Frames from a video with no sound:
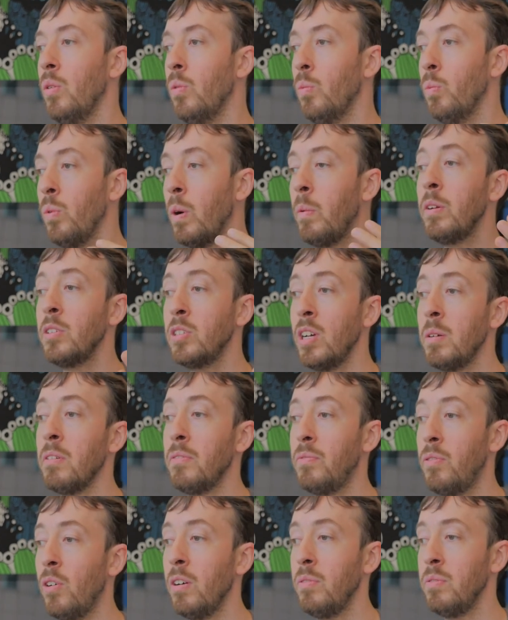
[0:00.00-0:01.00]
when we were talking
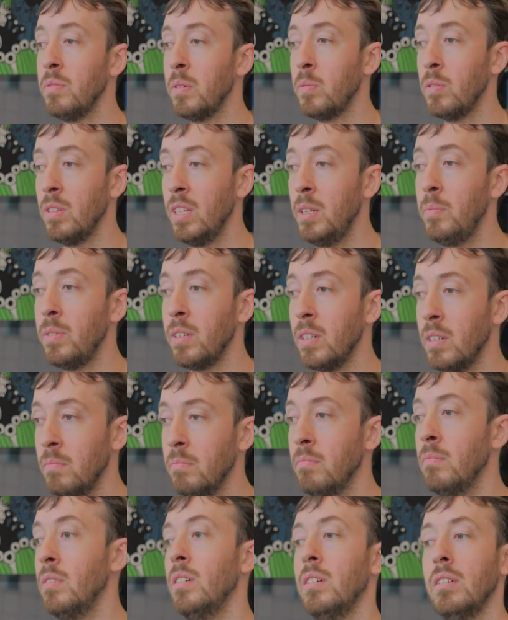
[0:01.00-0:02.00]
about far from
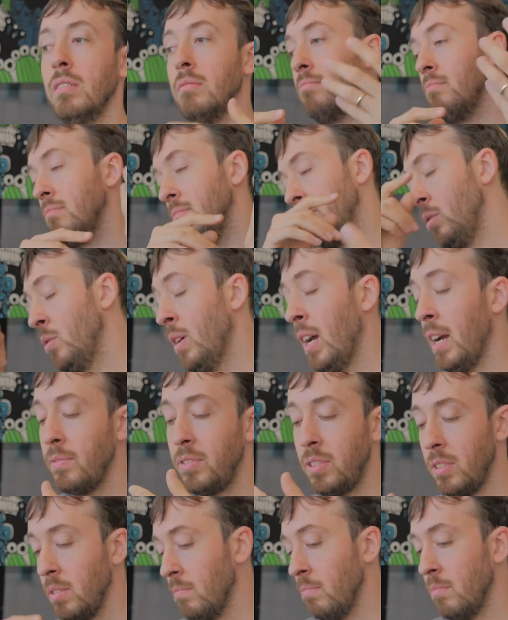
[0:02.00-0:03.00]
equilibrium, you have
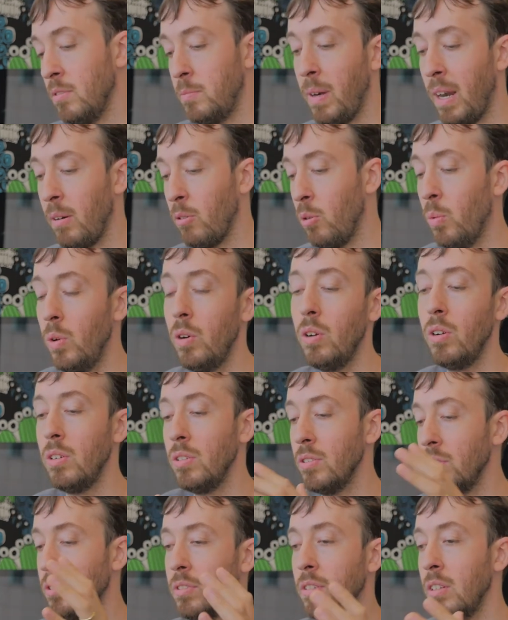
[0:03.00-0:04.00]
some spiral
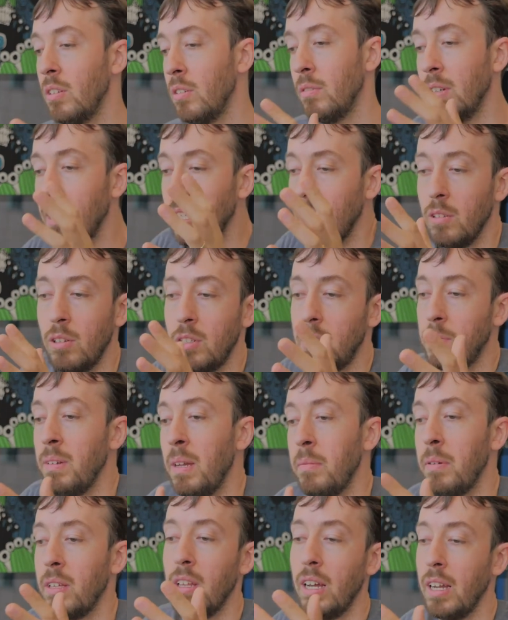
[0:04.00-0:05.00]
whirls, you know, it looks
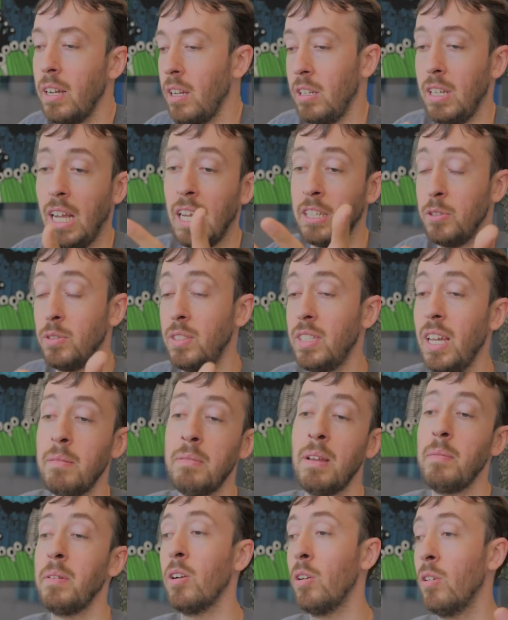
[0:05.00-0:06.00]
maybe like, as you say,
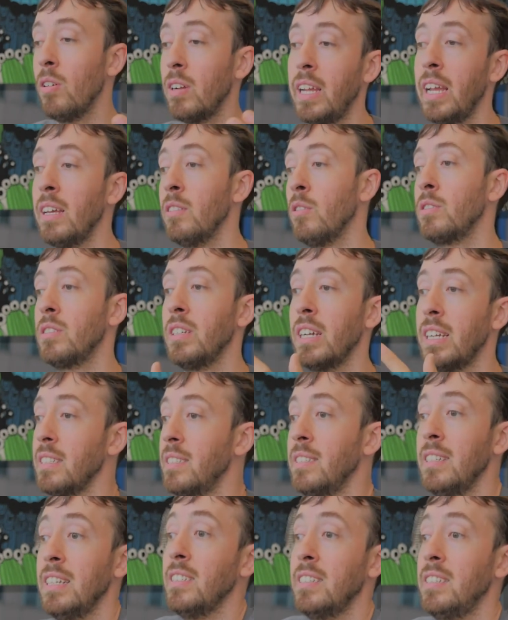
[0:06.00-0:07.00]
maybe a hurricane looks like
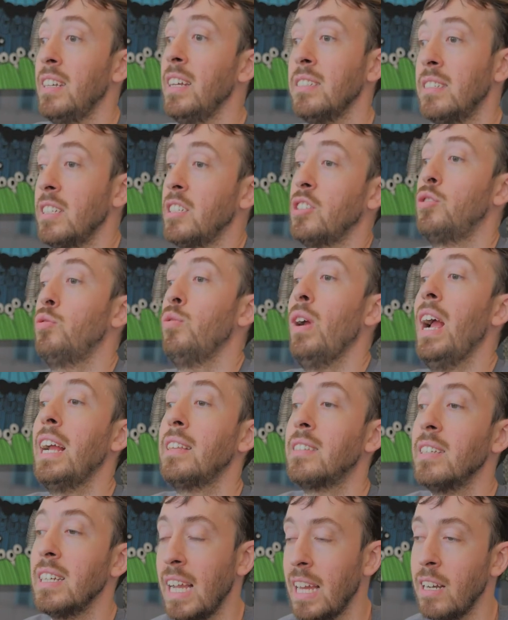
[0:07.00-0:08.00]
it's in a sense
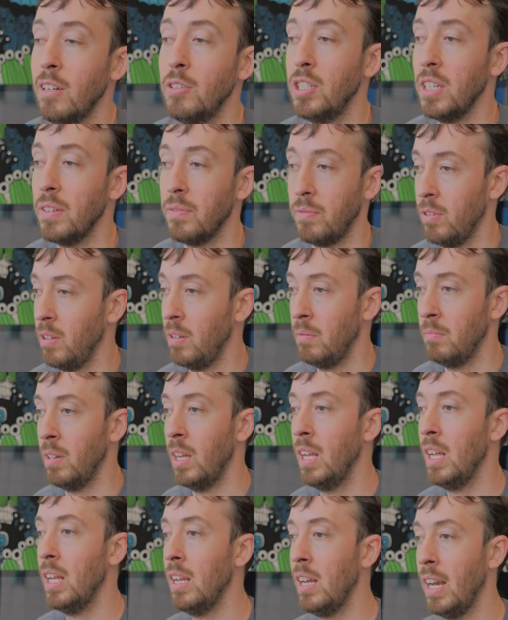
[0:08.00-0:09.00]
extracting energy from
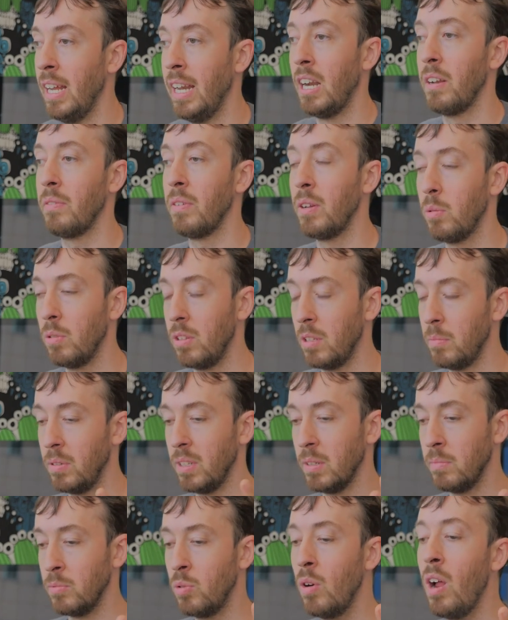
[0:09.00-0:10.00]
an out of
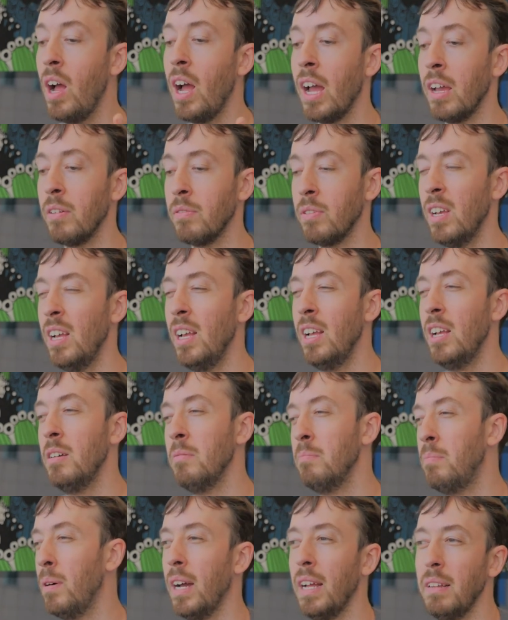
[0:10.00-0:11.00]
equilibrium drive,
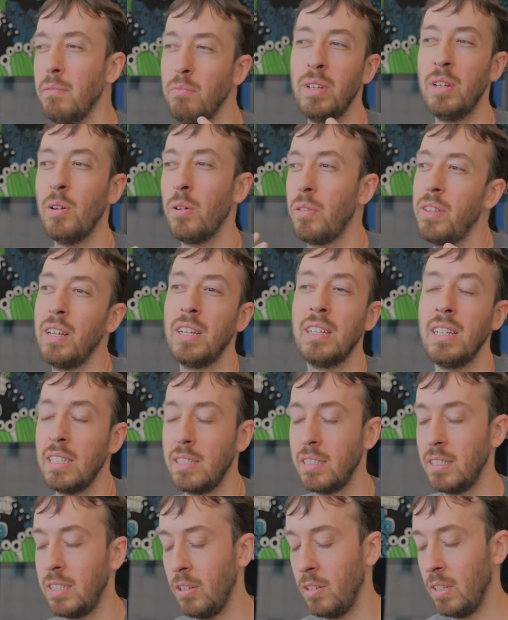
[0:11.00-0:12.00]
but we don't think
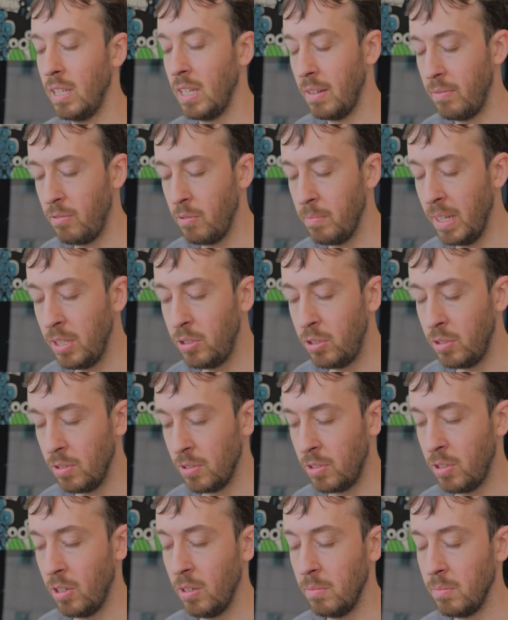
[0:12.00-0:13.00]
necessarily in informational
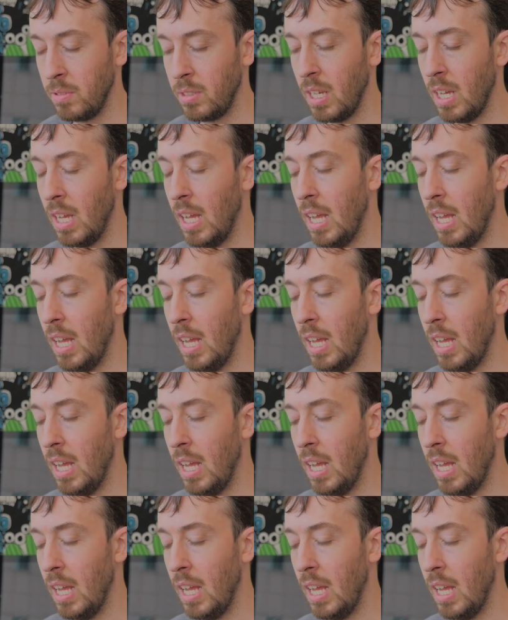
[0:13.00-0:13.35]
terms.